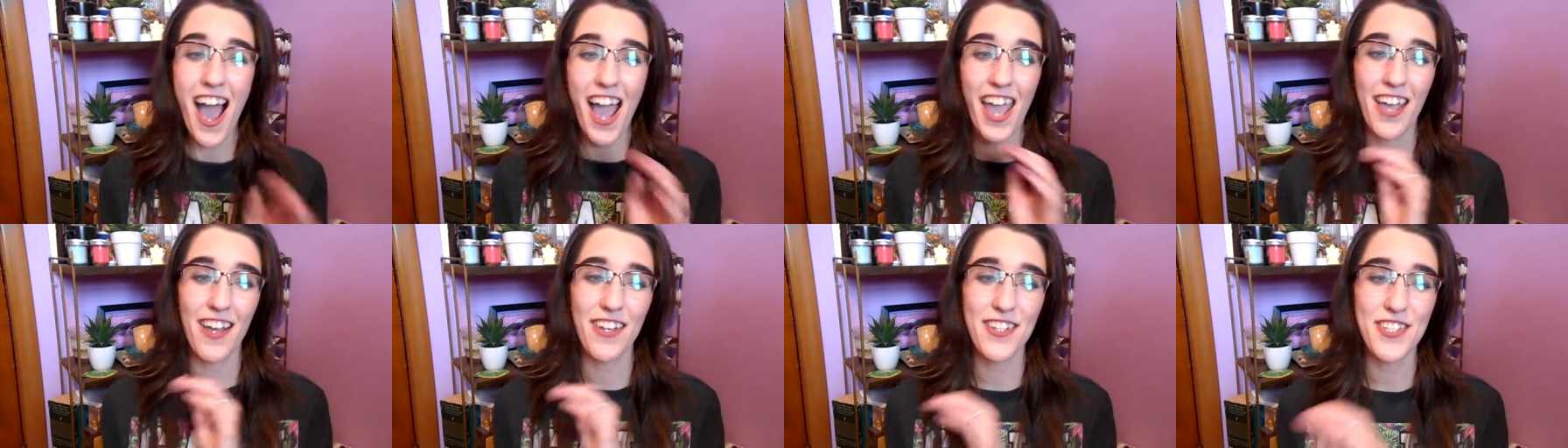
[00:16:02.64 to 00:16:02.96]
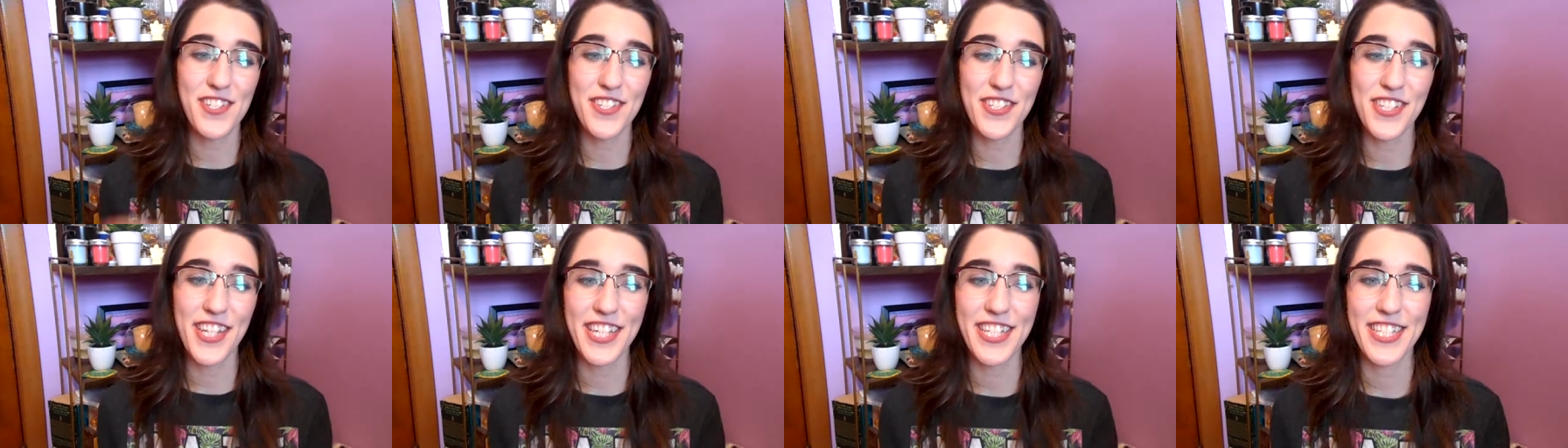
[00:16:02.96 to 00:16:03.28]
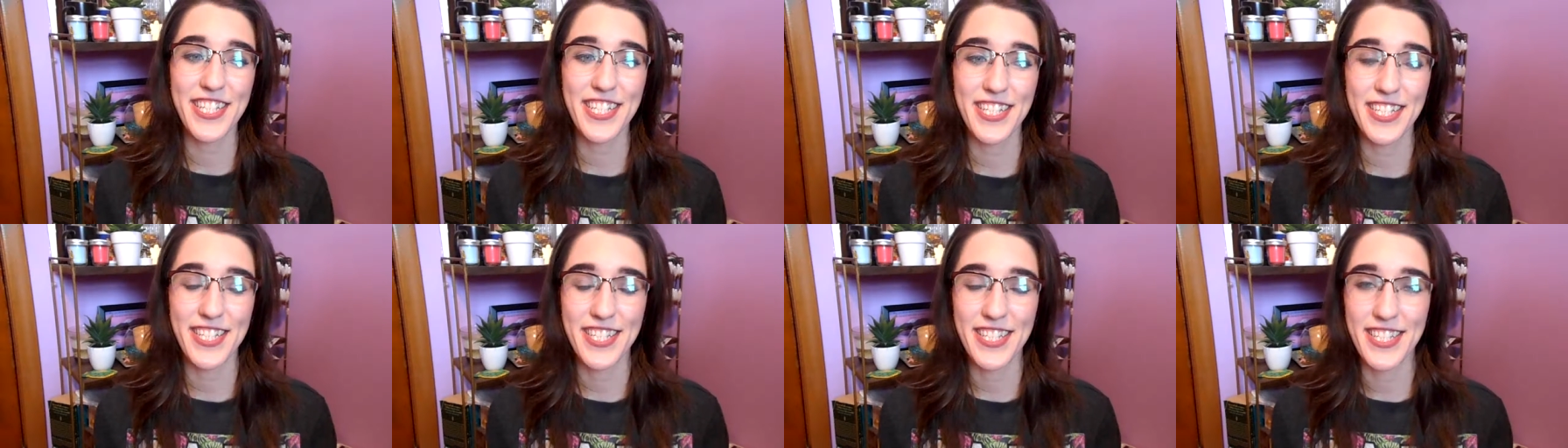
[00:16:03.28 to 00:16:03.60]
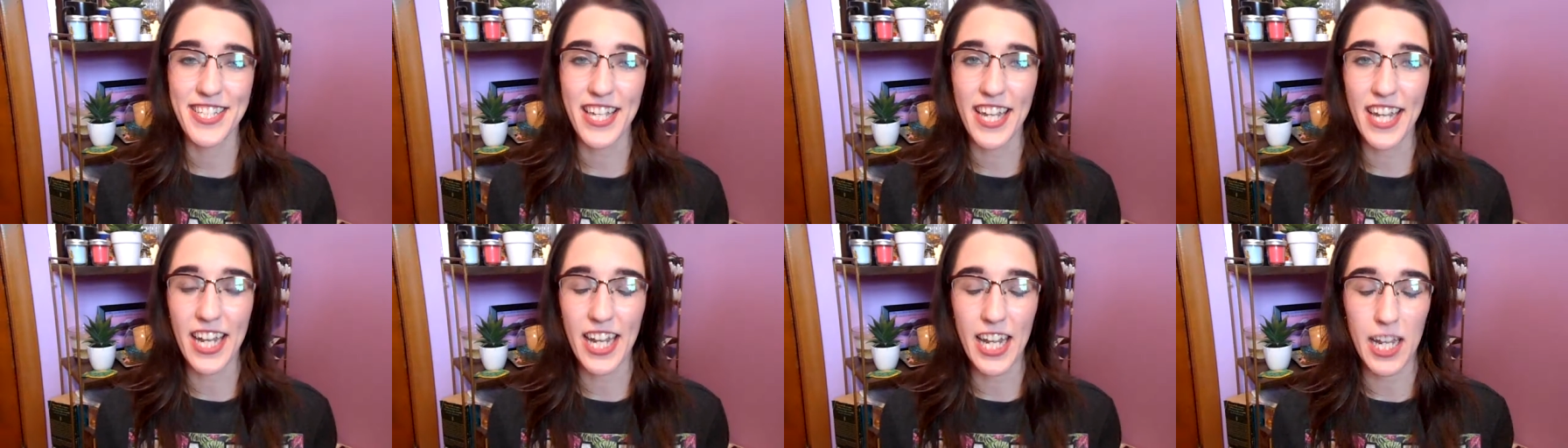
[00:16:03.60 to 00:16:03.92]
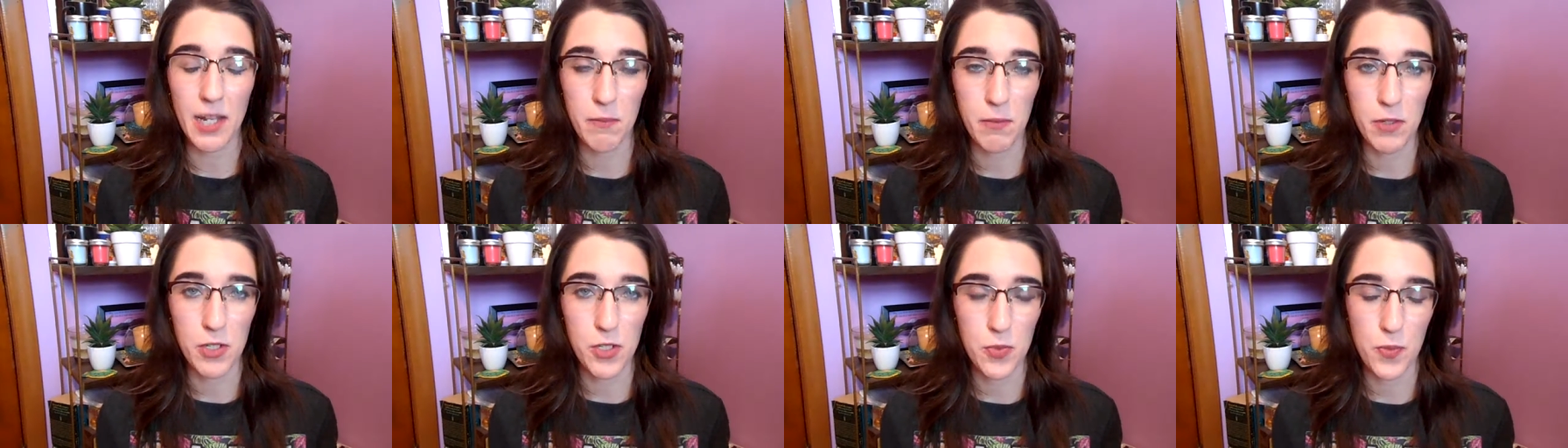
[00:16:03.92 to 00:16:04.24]
I also like to sit
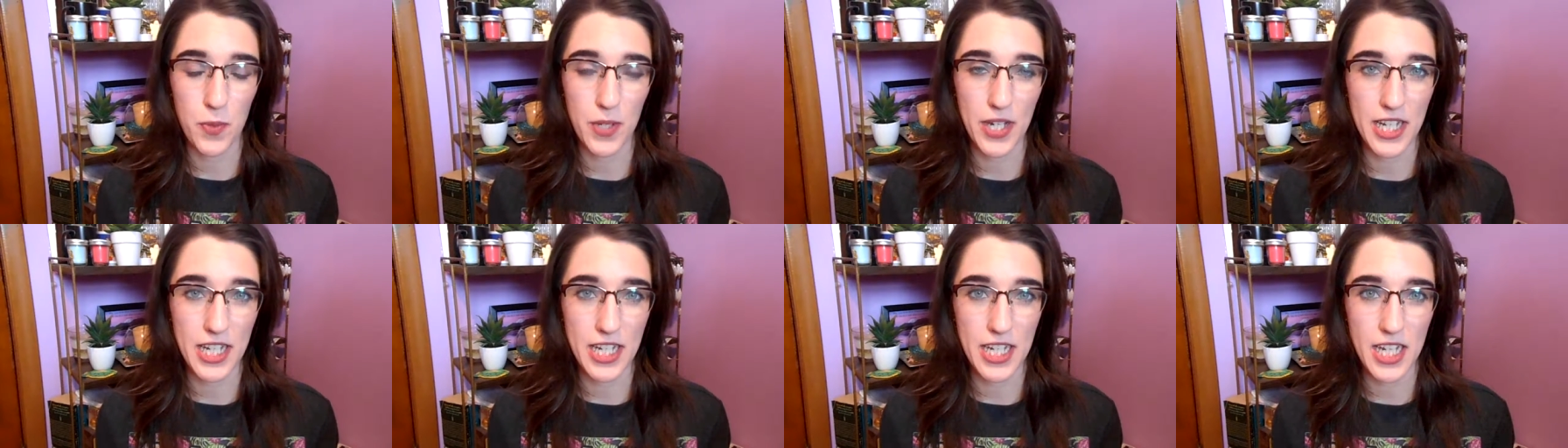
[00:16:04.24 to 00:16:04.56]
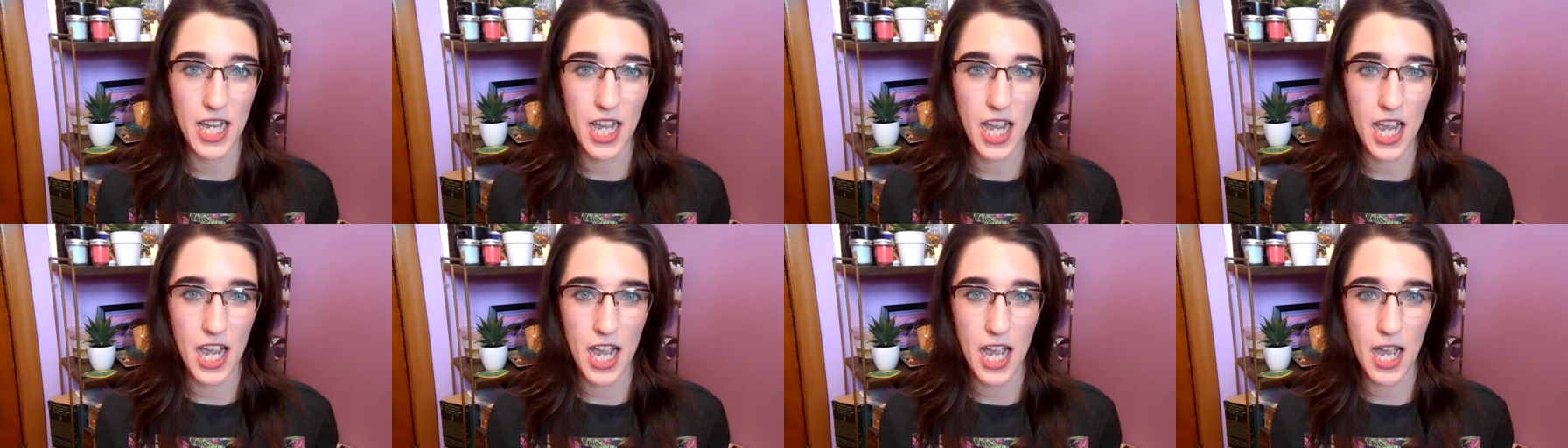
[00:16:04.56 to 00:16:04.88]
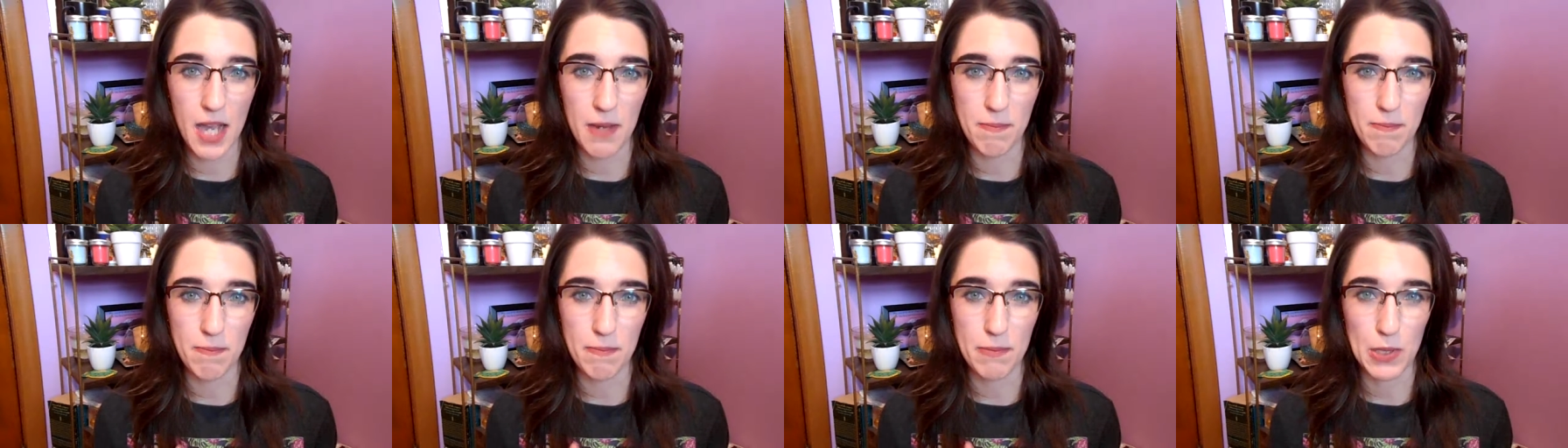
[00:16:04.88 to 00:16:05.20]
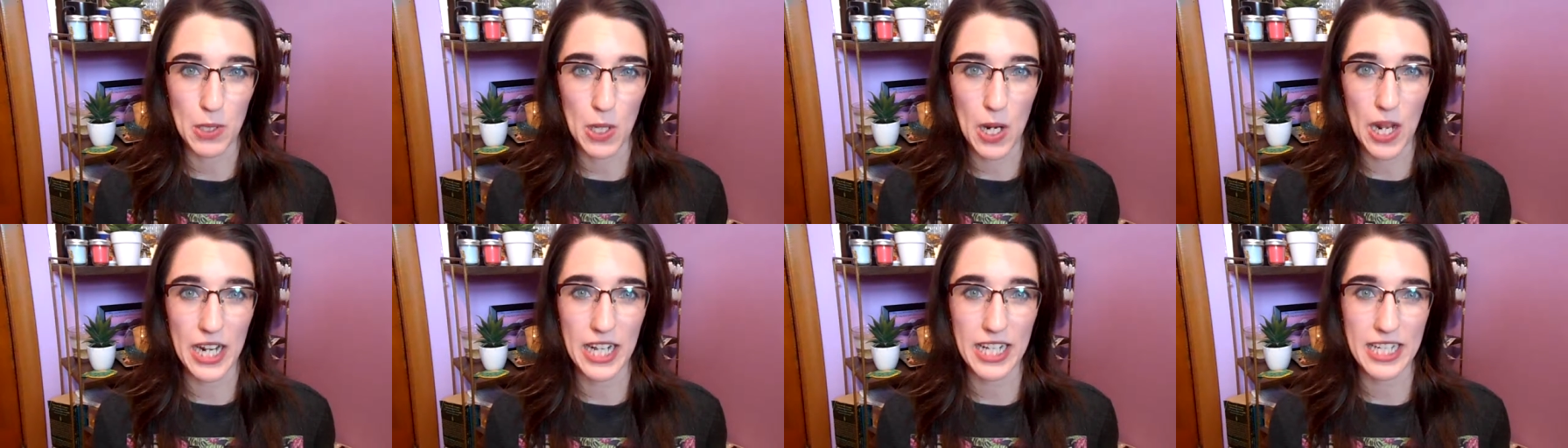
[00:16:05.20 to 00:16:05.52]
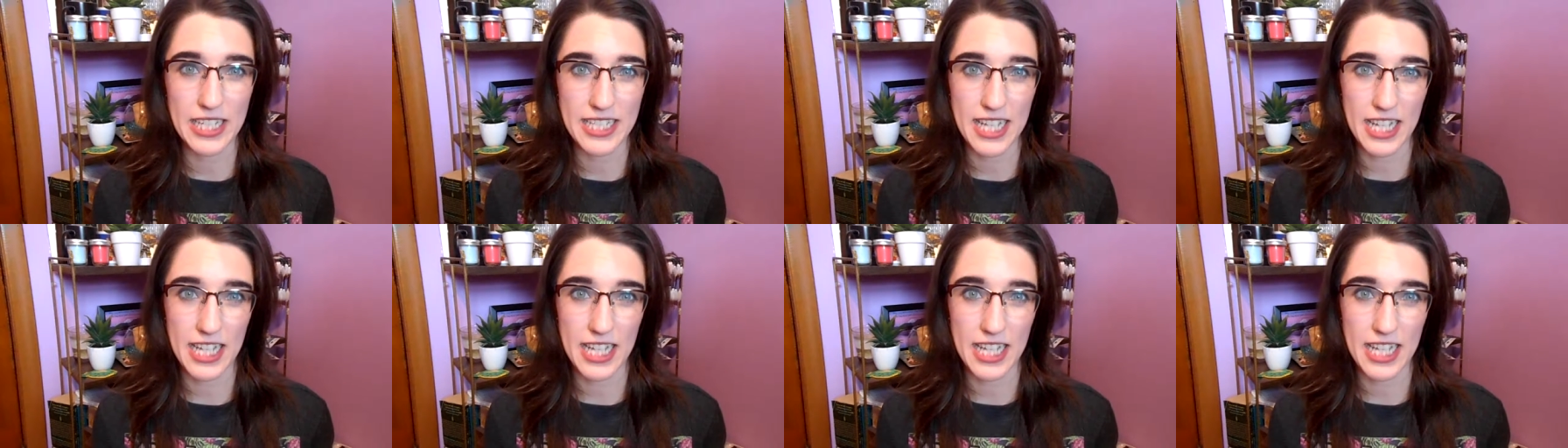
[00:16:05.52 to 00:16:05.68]
in between um, products.